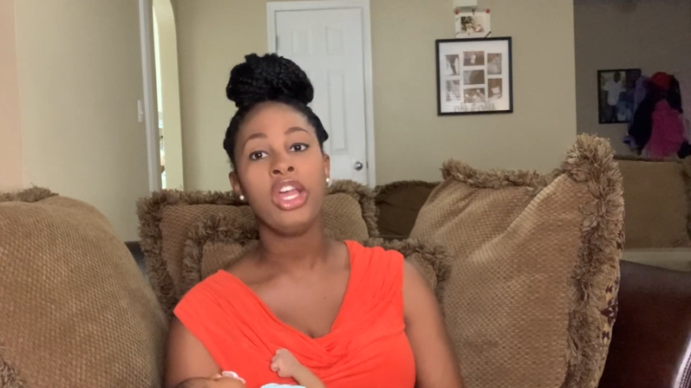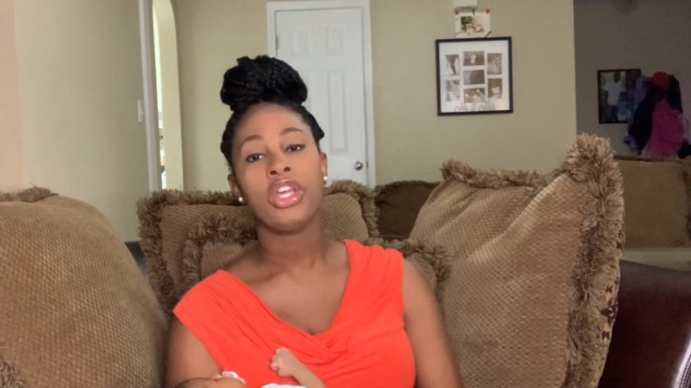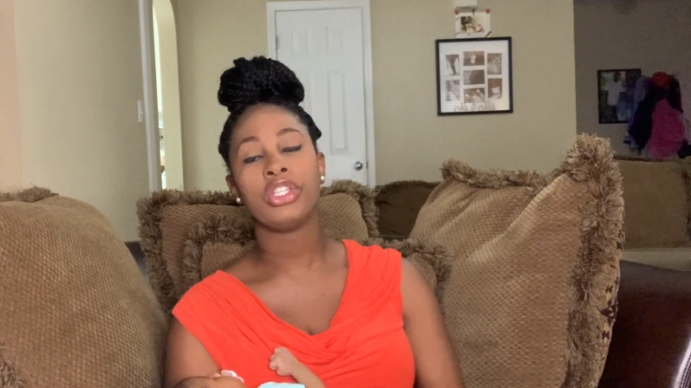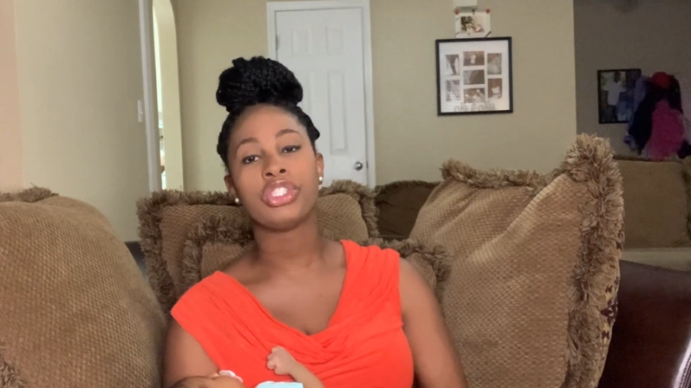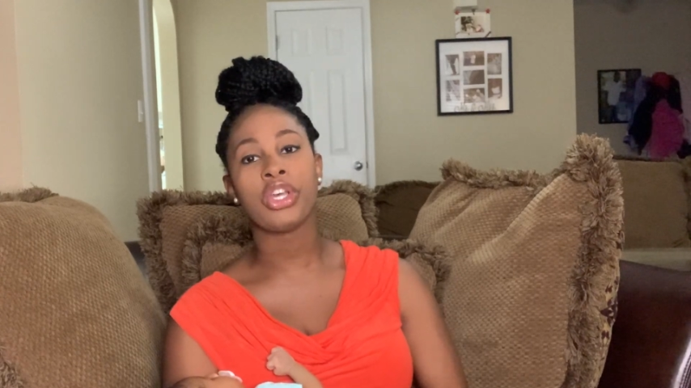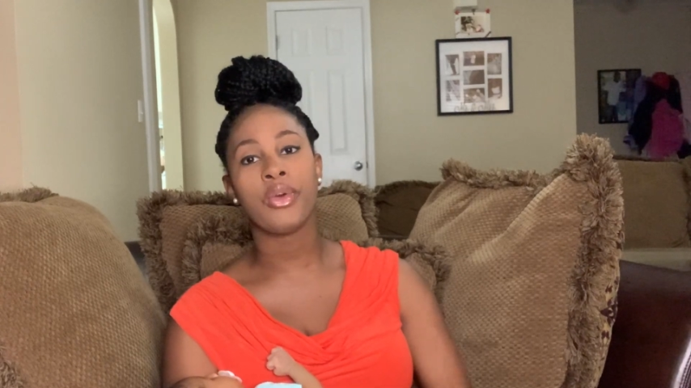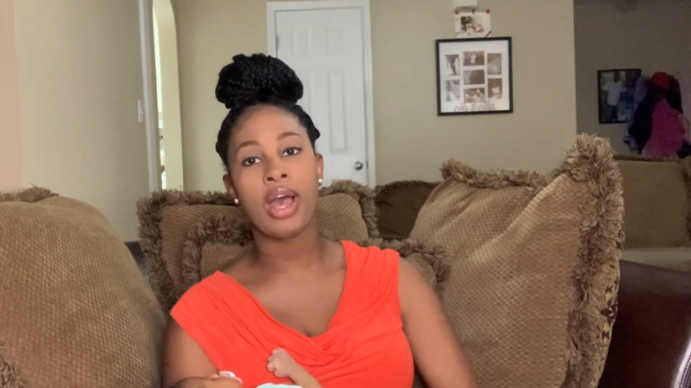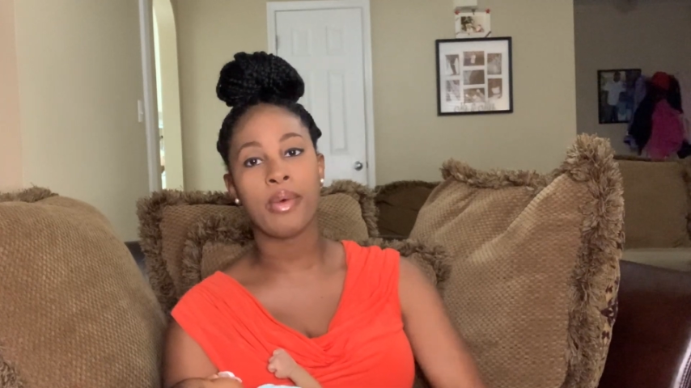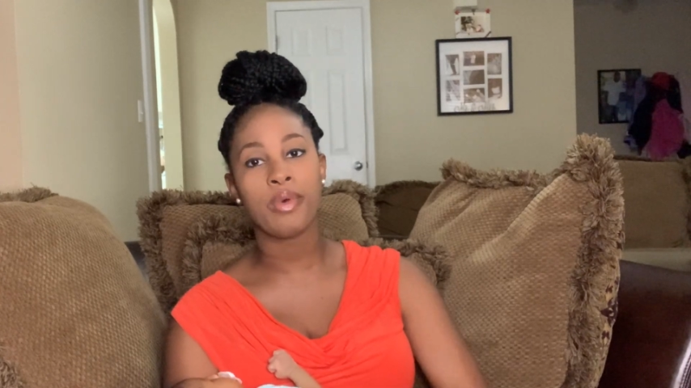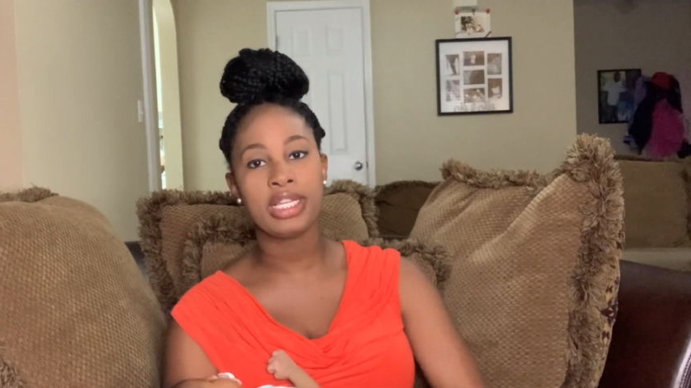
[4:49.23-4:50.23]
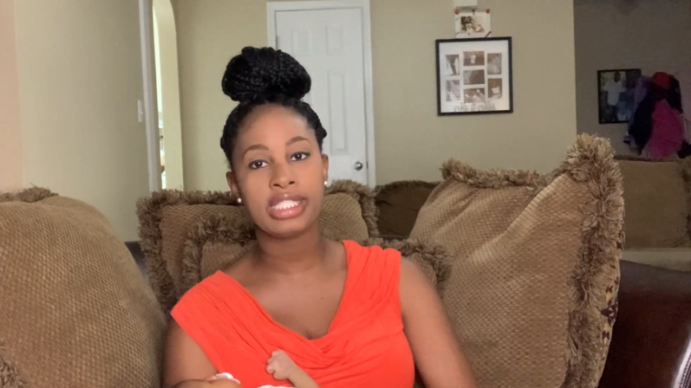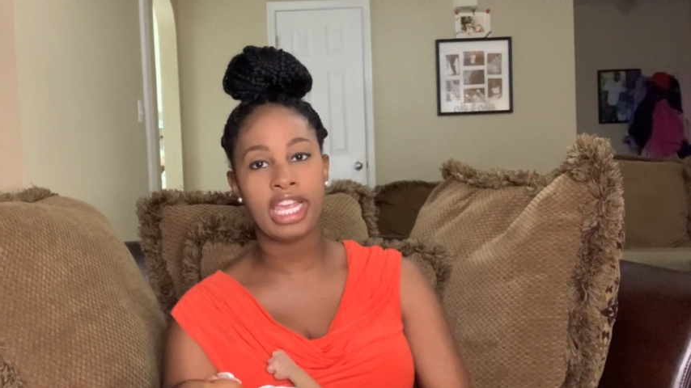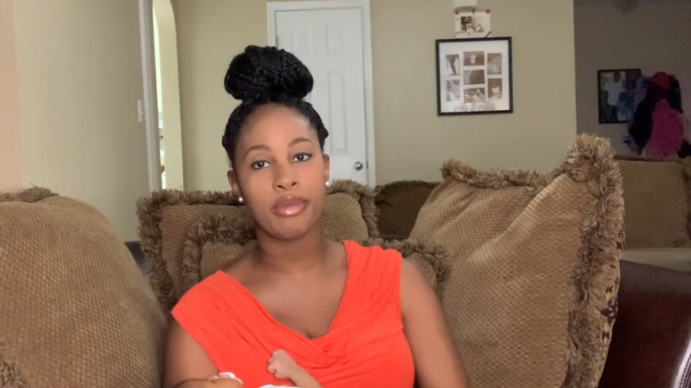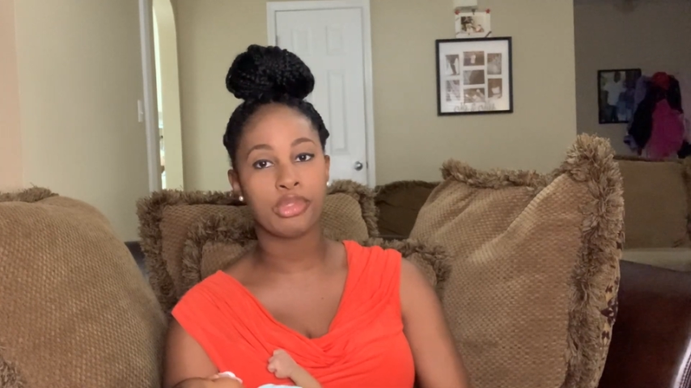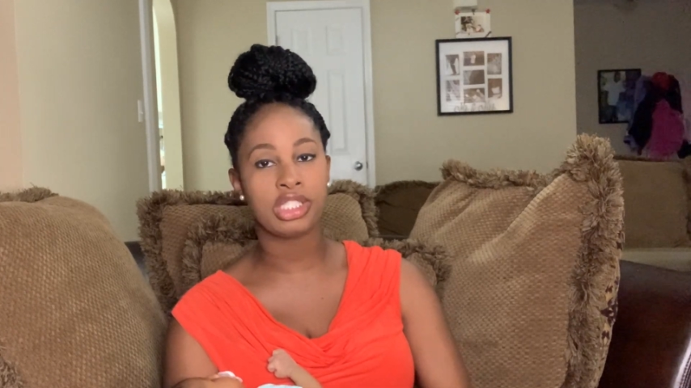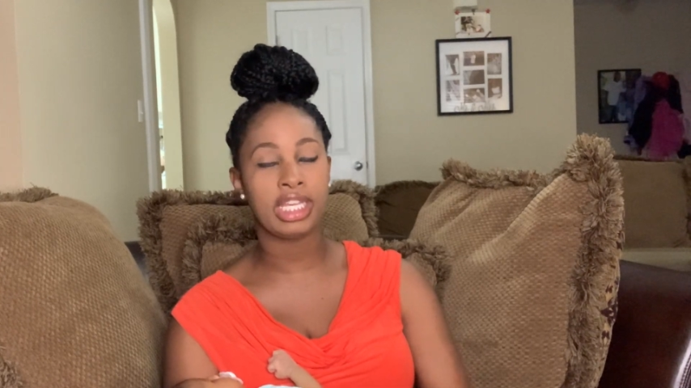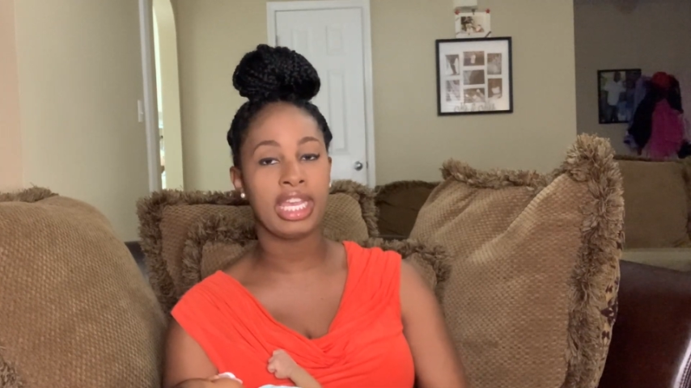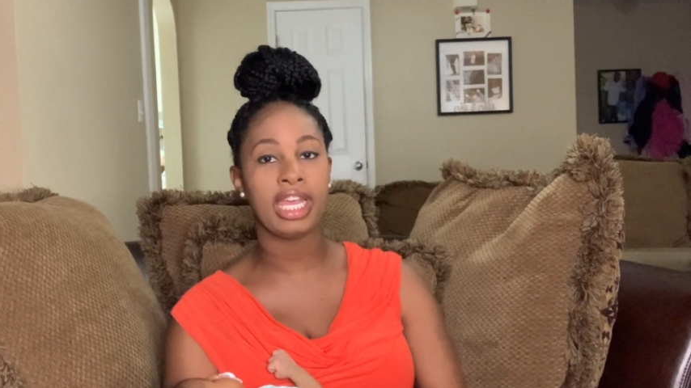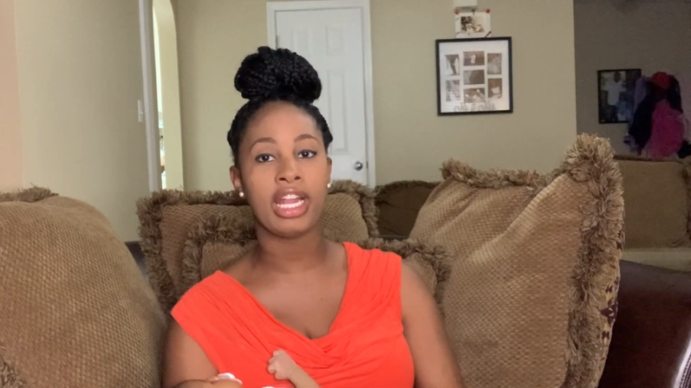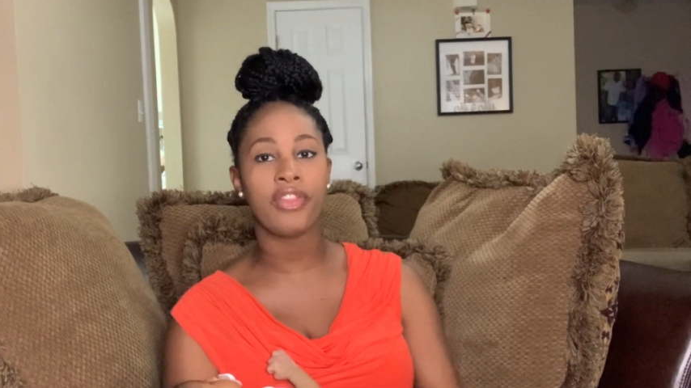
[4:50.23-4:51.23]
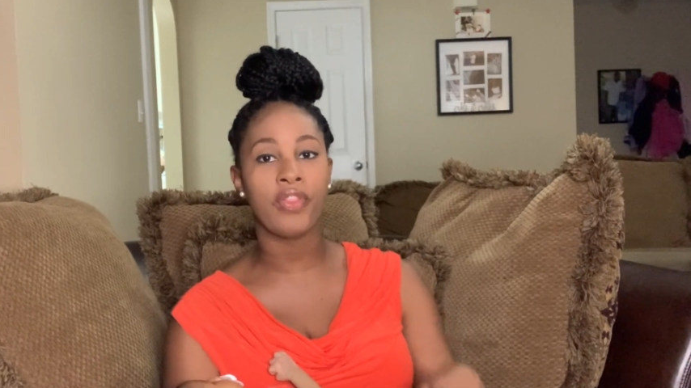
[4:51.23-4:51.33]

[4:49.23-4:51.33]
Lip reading: And so I was able to get a